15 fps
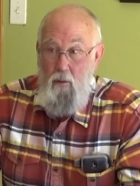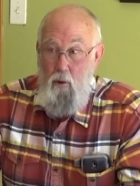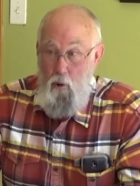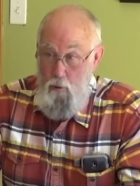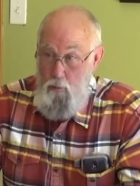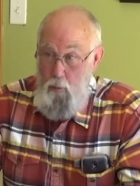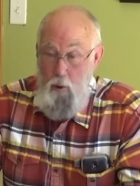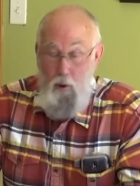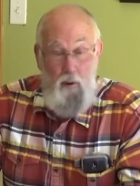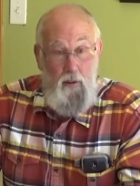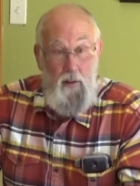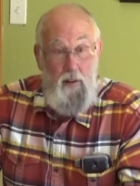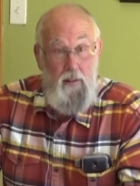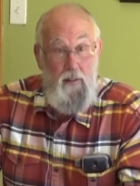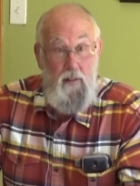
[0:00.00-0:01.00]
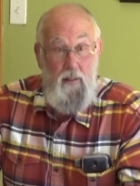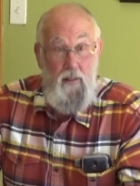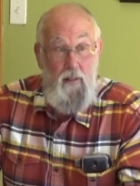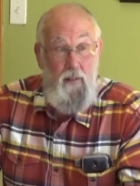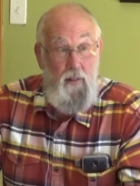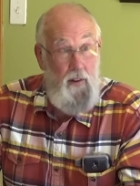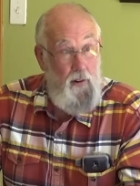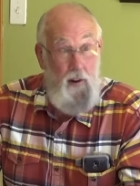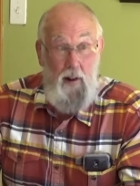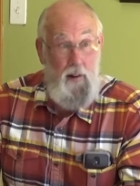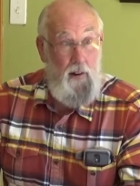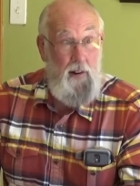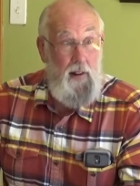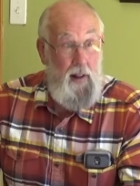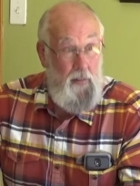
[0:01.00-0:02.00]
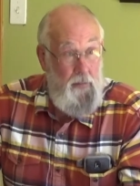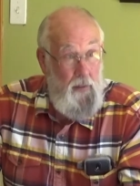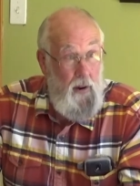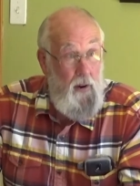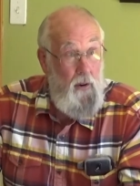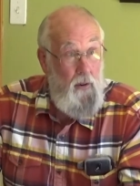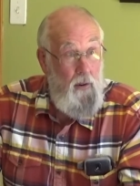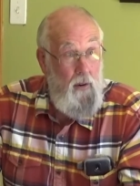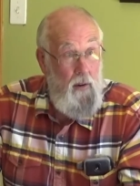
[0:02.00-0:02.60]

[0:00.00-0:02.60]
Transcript: coursework that they're not going to get there.